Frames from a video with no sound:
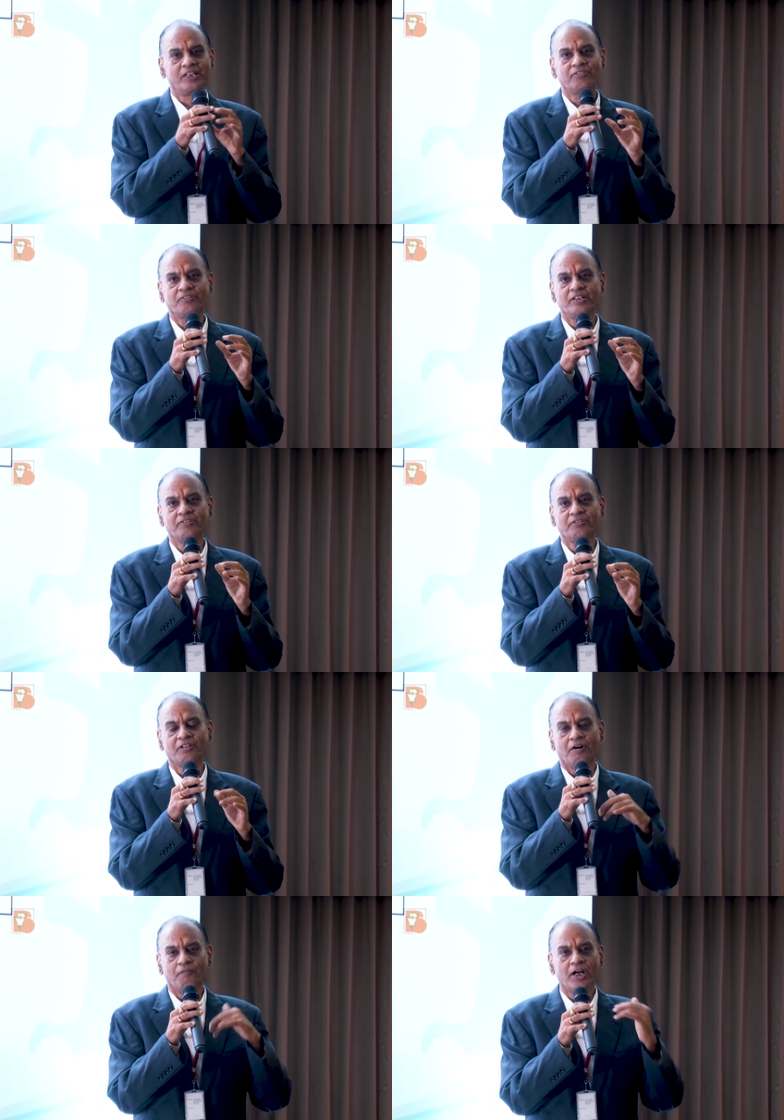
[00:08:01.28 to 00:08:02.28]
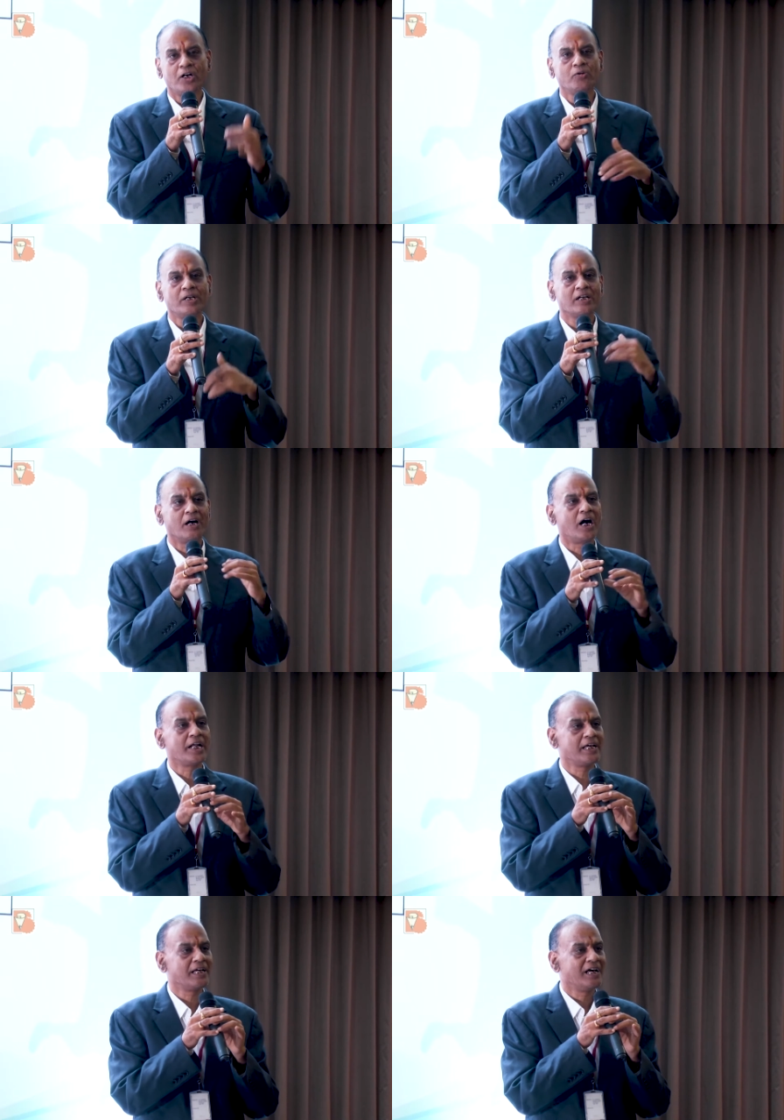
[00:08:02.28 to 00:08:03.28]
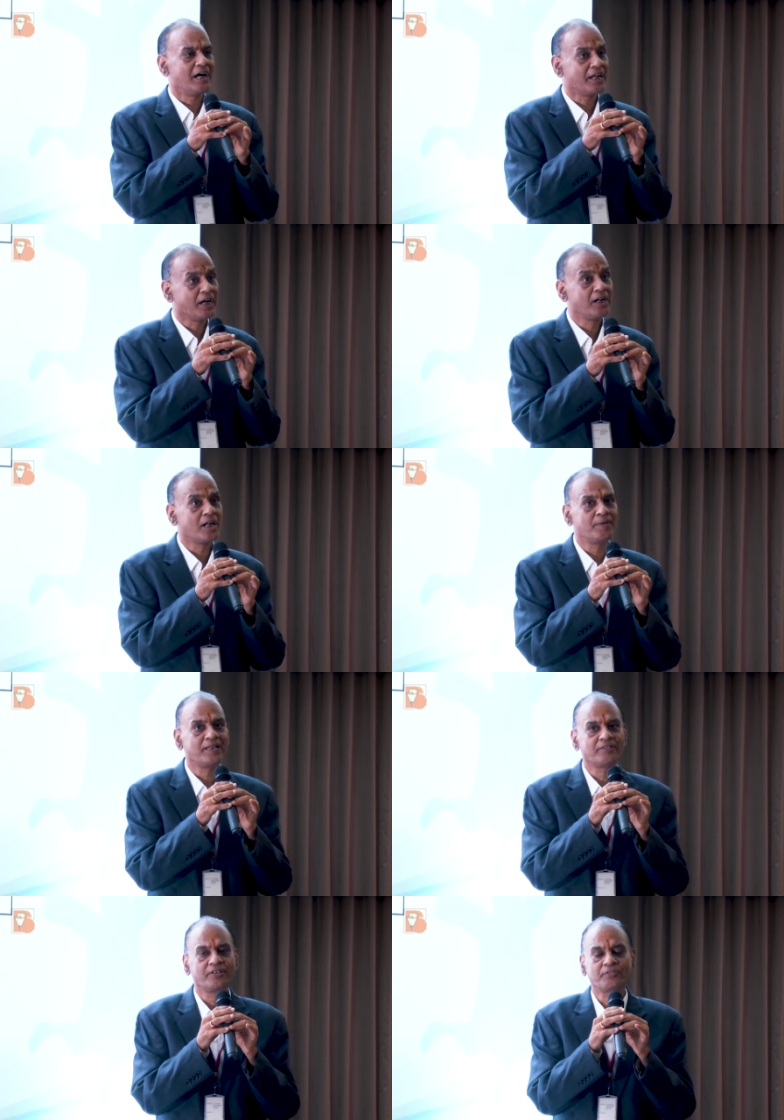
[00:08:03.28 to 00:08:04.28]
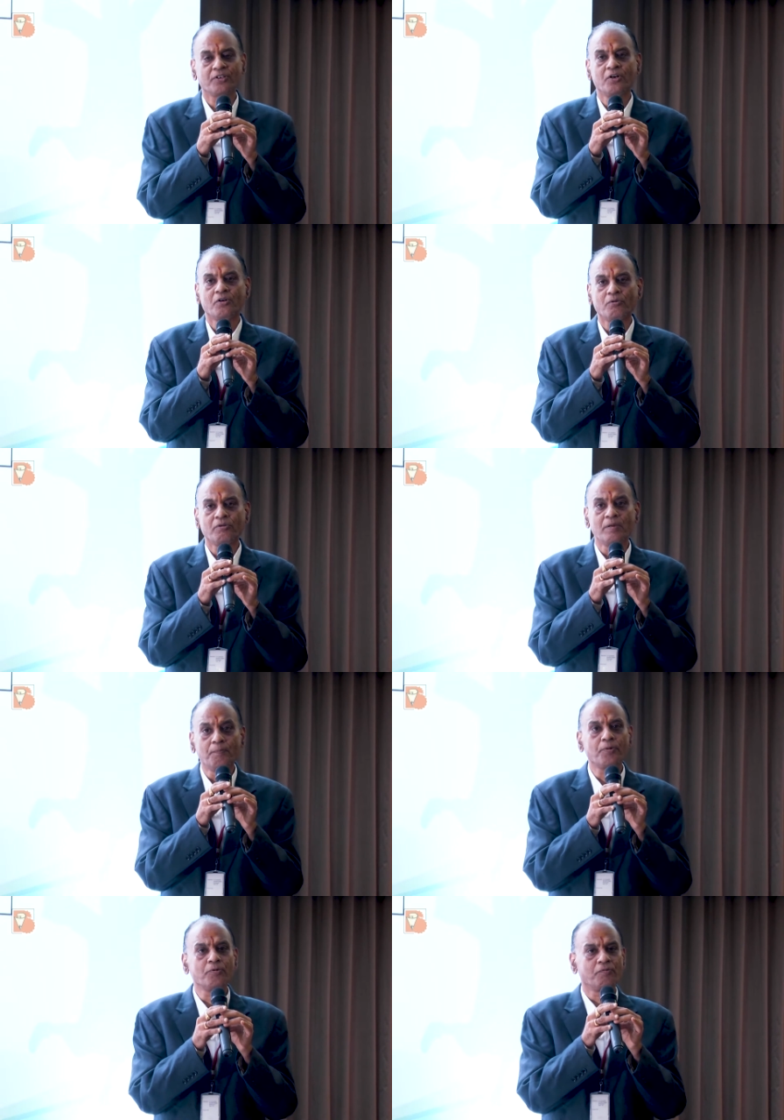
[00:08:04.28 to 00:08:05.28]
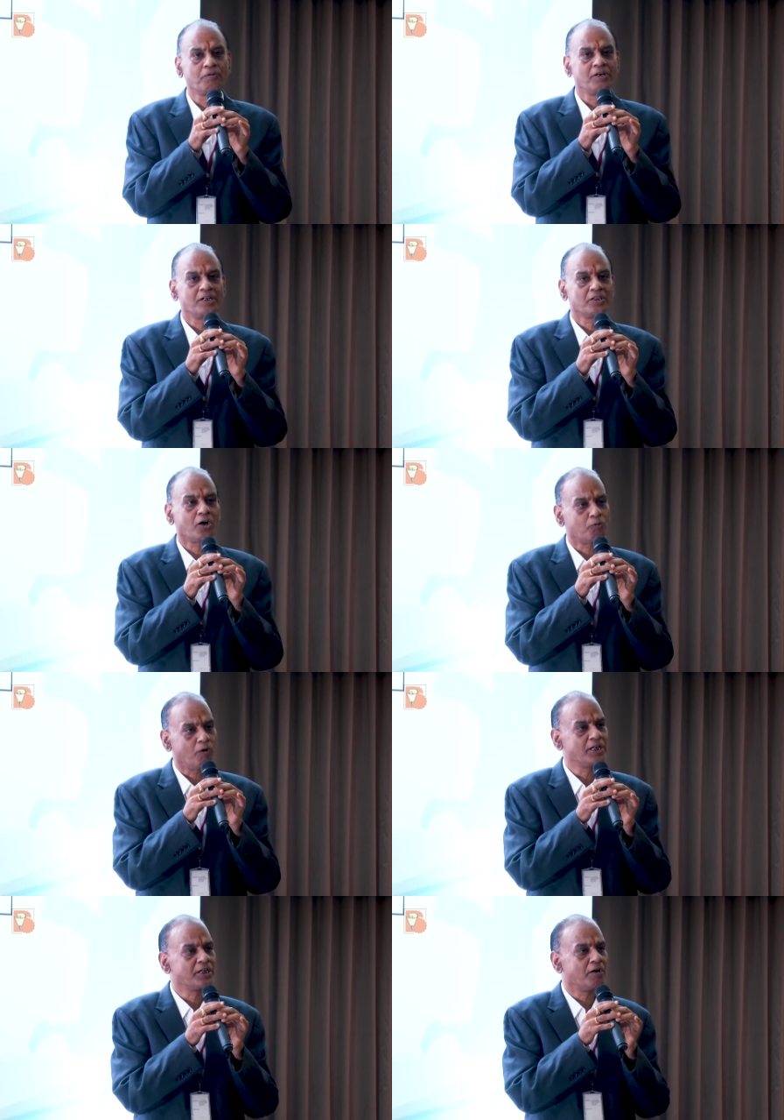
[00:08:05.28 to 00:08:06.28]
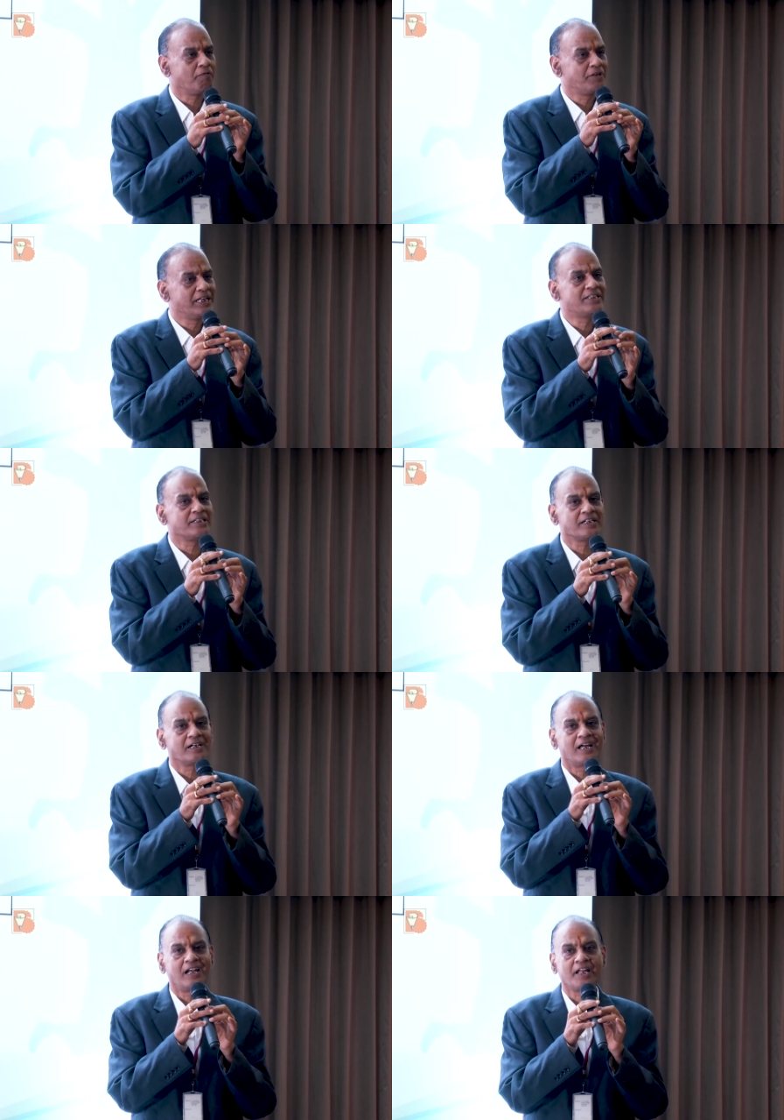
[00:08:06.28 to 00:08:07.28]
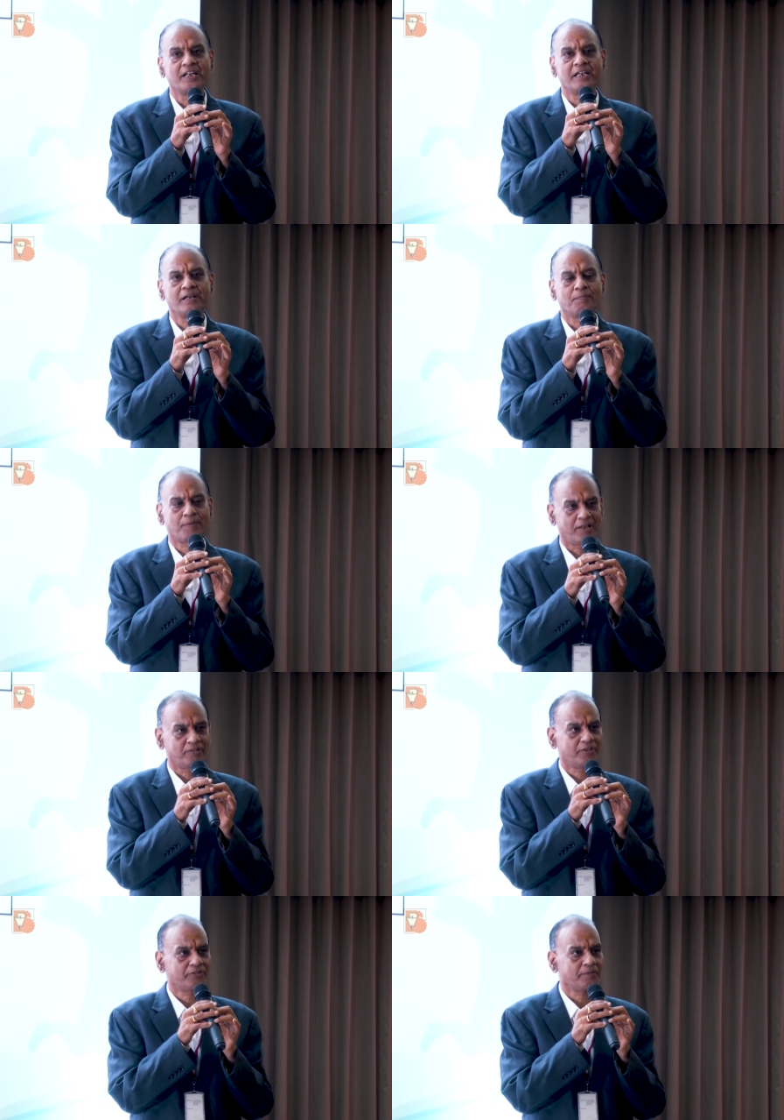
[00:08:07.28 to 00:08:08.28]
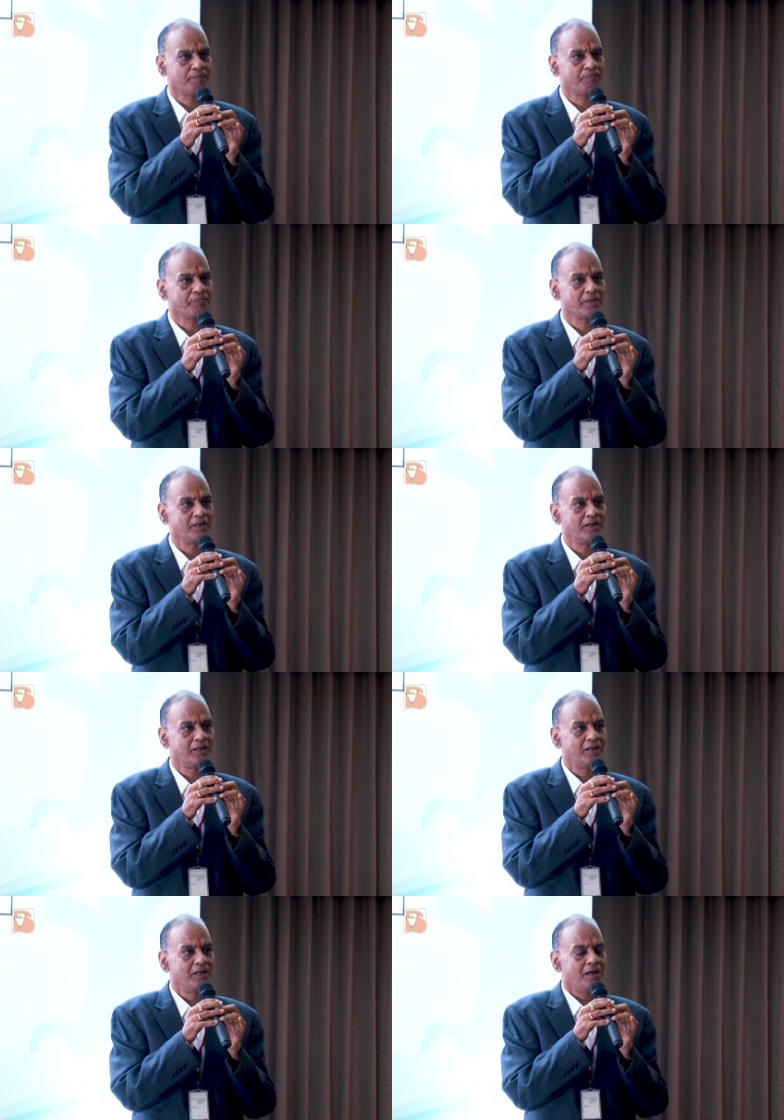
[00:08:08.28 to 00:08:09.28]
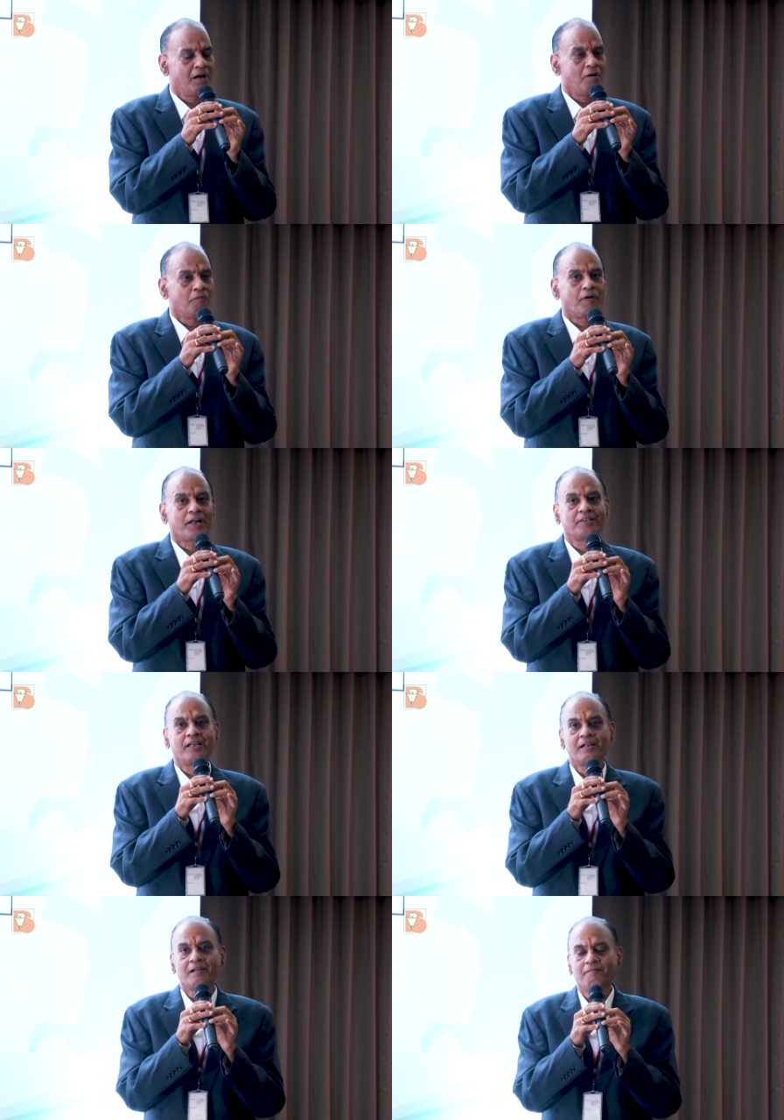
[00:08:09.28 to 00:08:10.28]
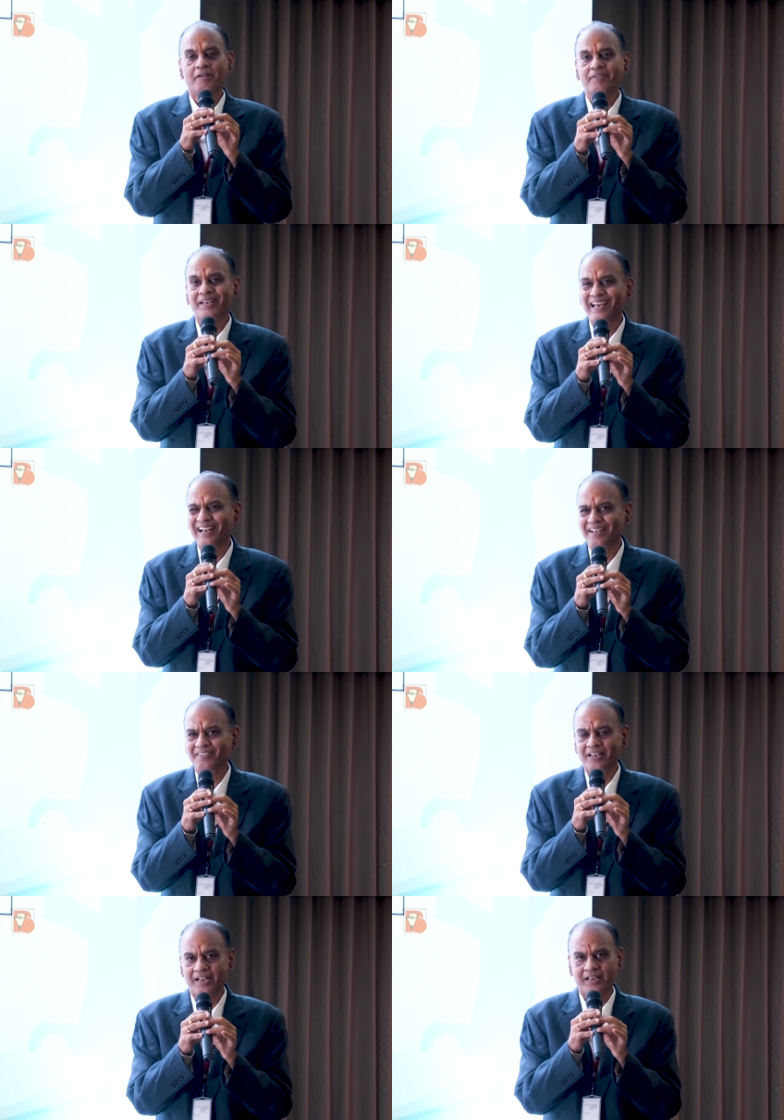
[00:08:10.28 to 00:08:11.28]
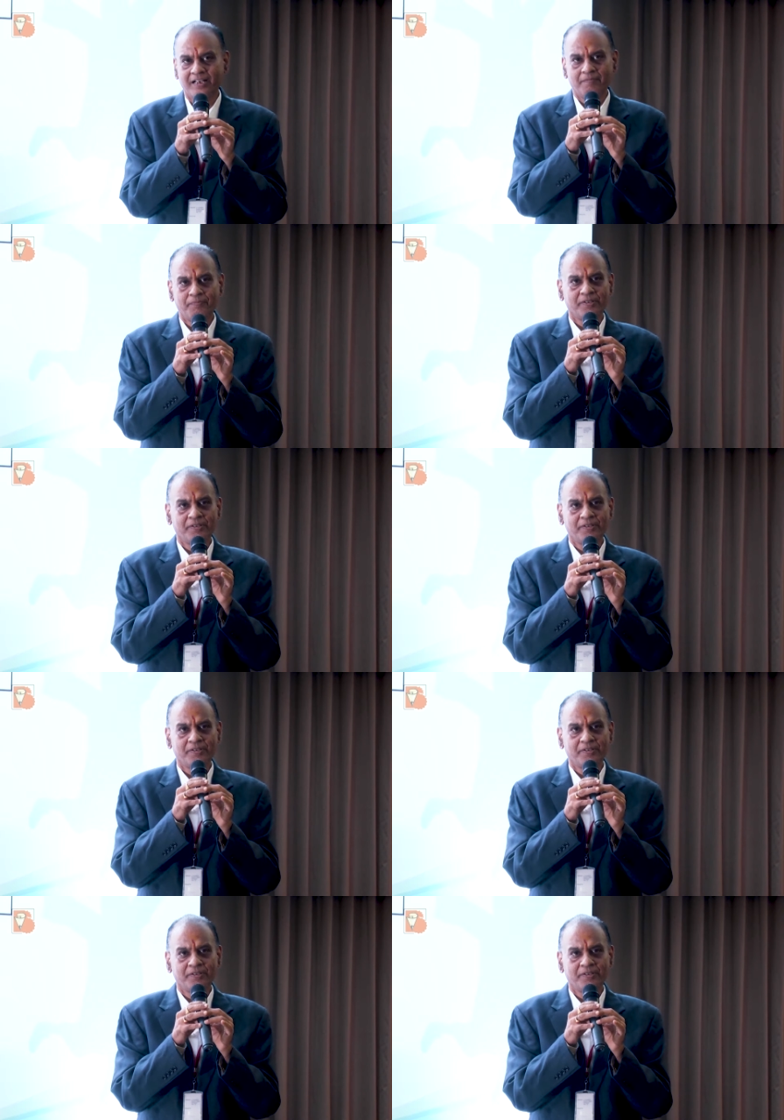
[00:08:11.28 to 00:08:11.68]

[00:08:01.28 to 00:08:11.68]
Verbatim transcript: these things we are doing on a regular basis to improve the quality of teaching learning process. Further, when we realize that uh,